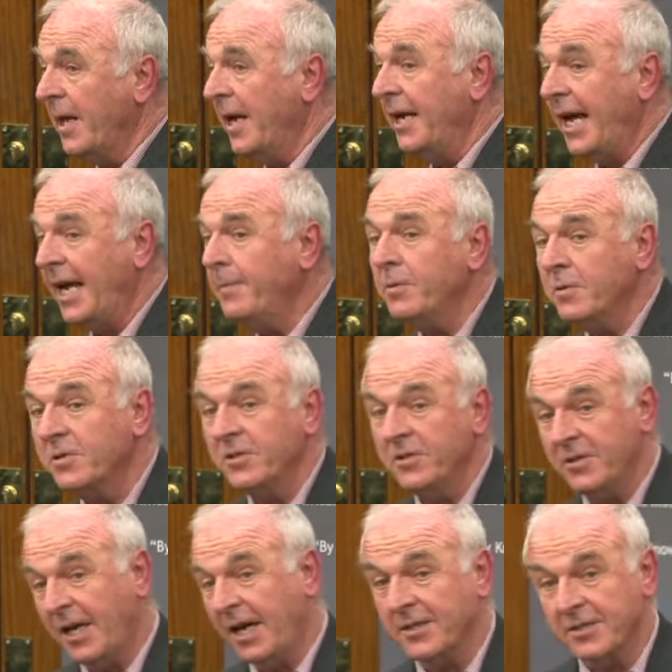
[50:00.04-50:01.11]
In April
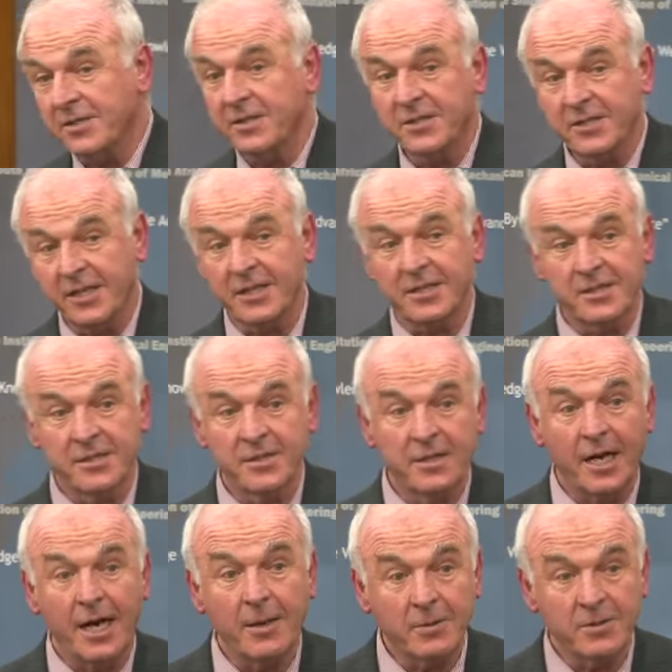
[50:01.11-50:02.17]
2006,
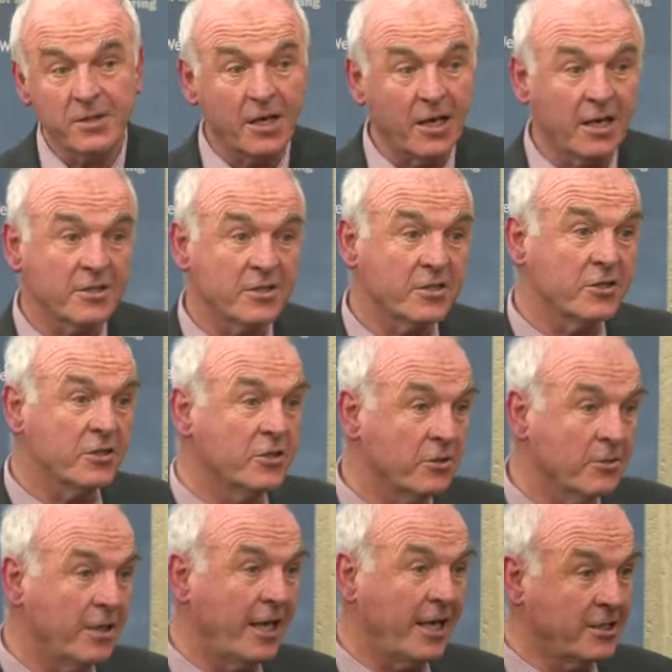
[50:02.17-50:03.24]
I was asked to
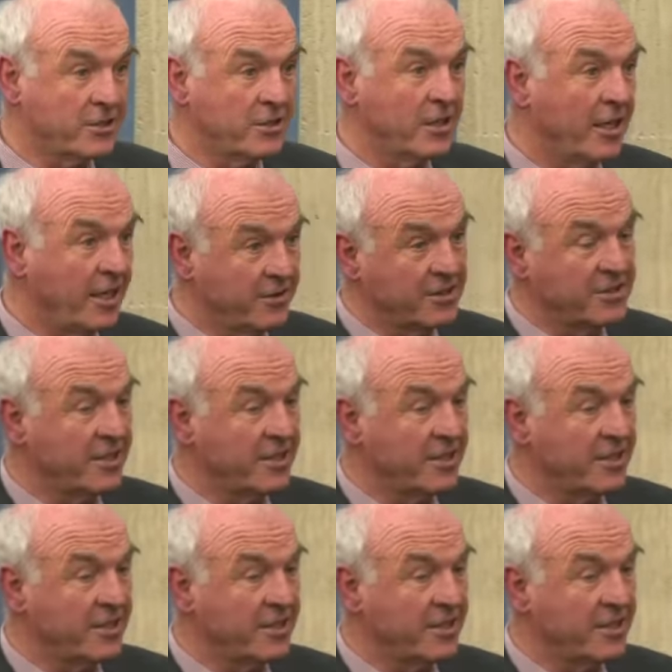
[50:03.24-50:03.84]
do a lecture at the